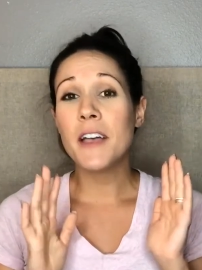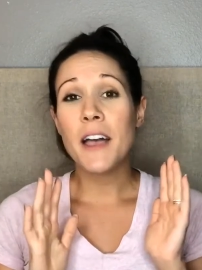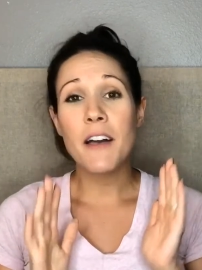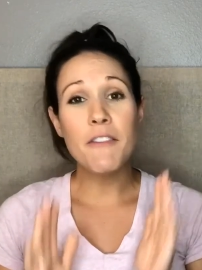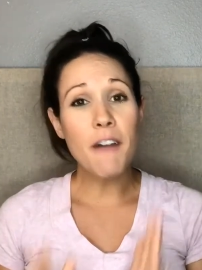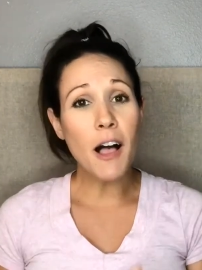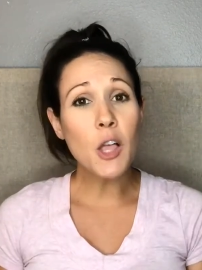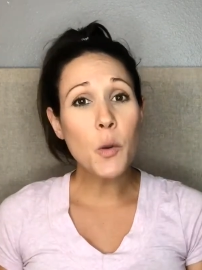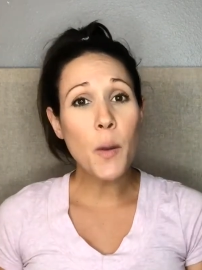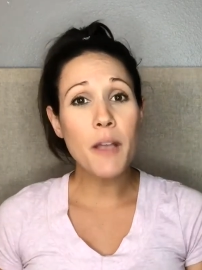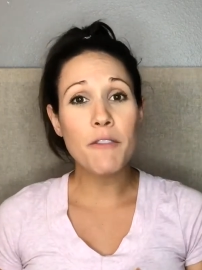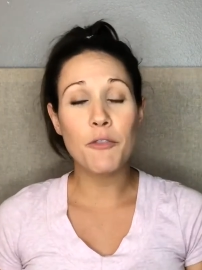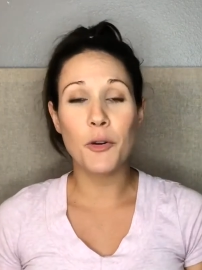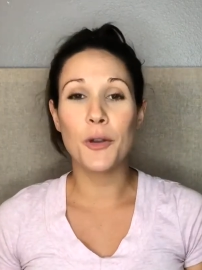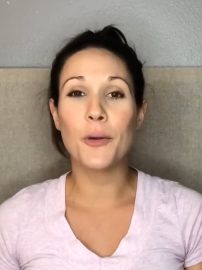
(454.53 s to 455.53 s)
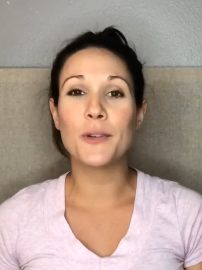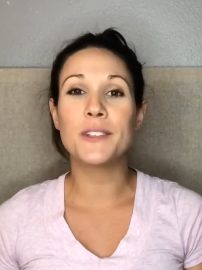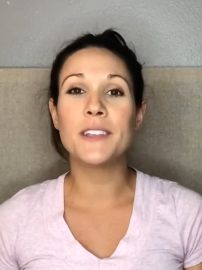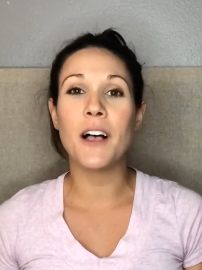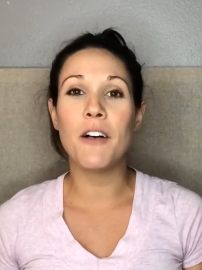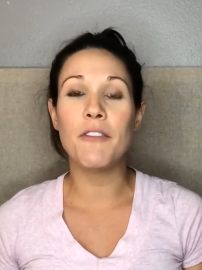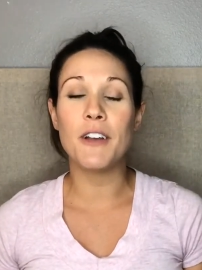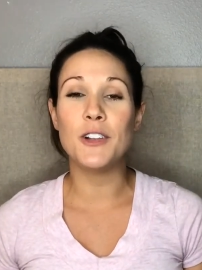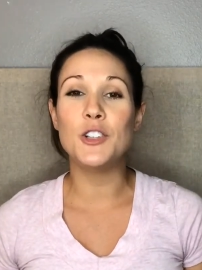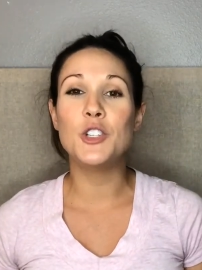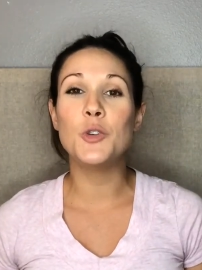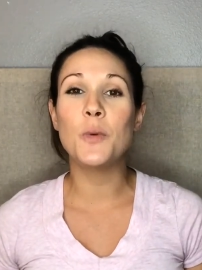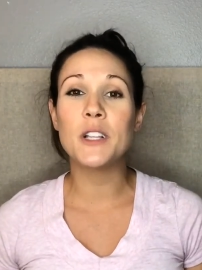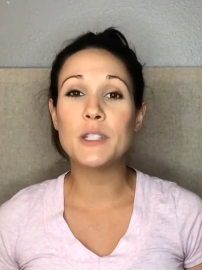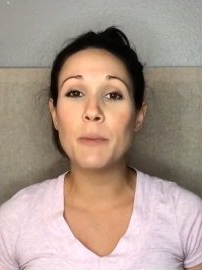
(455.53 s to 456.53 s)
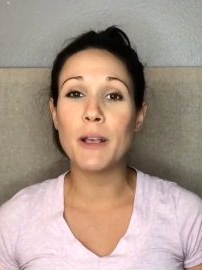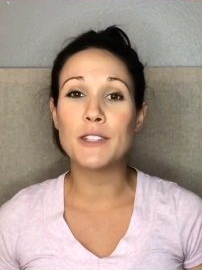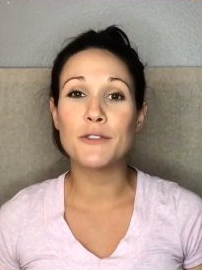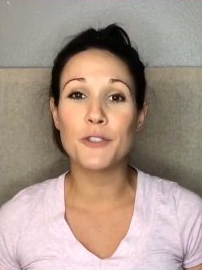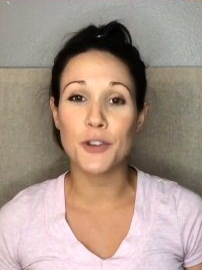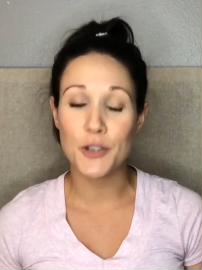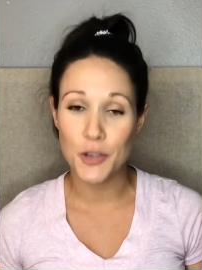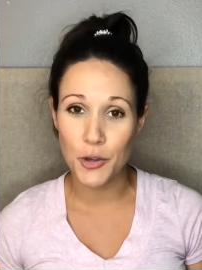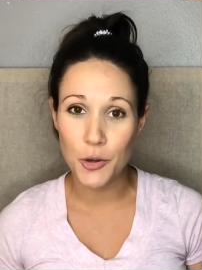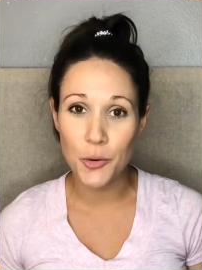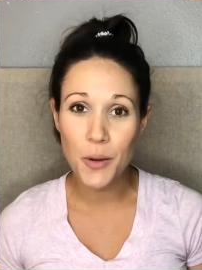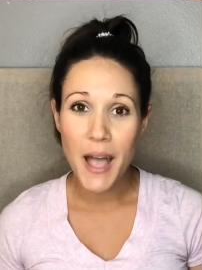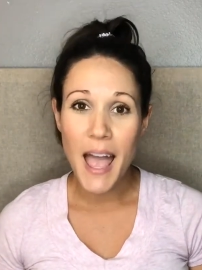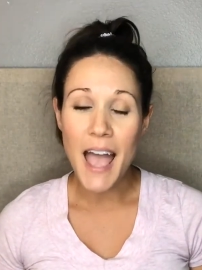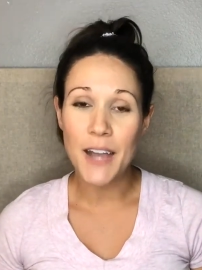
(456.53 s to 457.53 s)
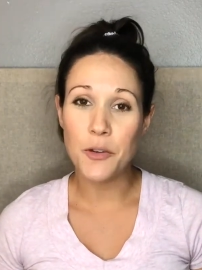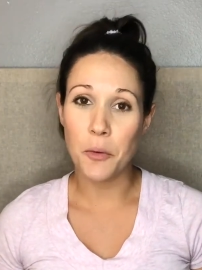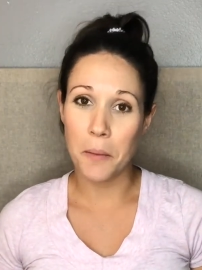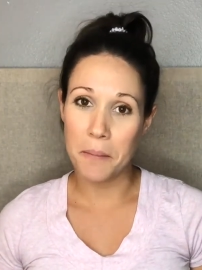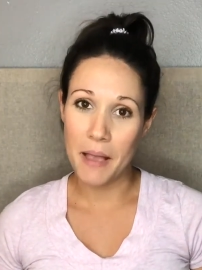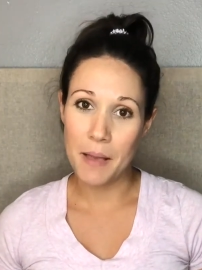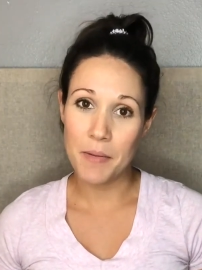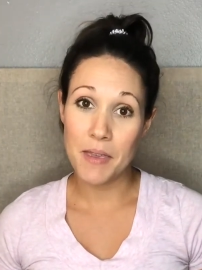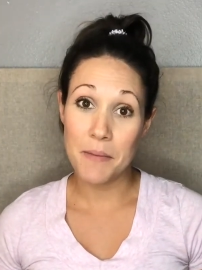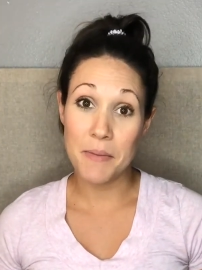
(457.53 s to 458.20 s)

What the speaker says: evaluate for yourself, and do what's best for you and your baby,